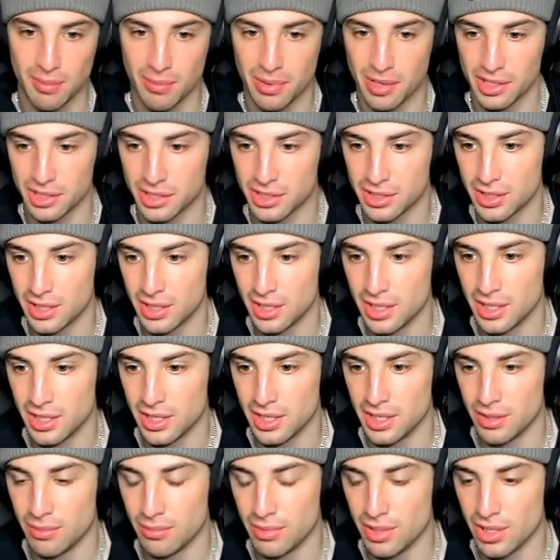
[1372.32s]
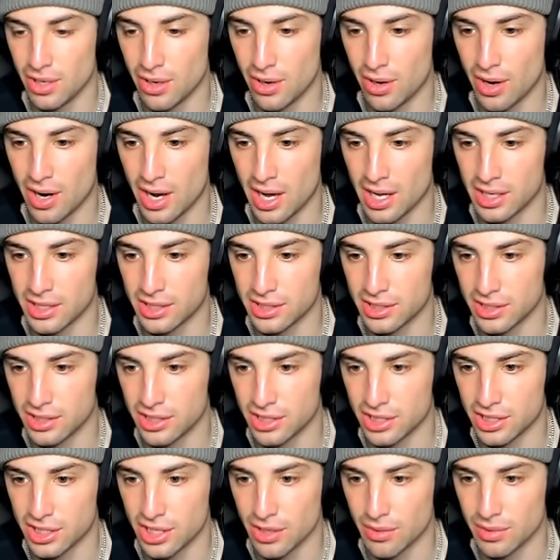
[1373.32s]
Punch. We are honestly
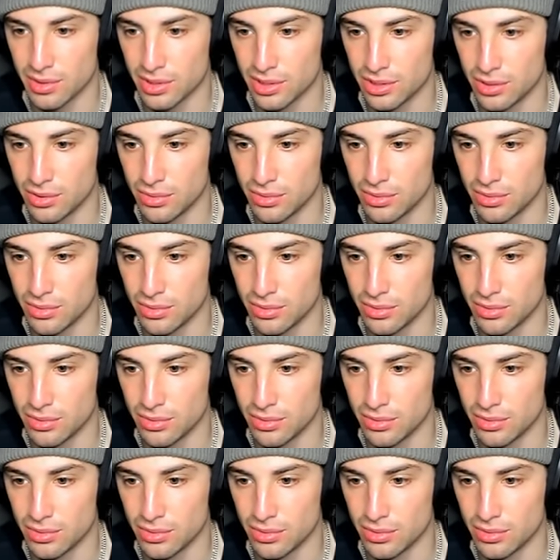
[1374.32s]
just going to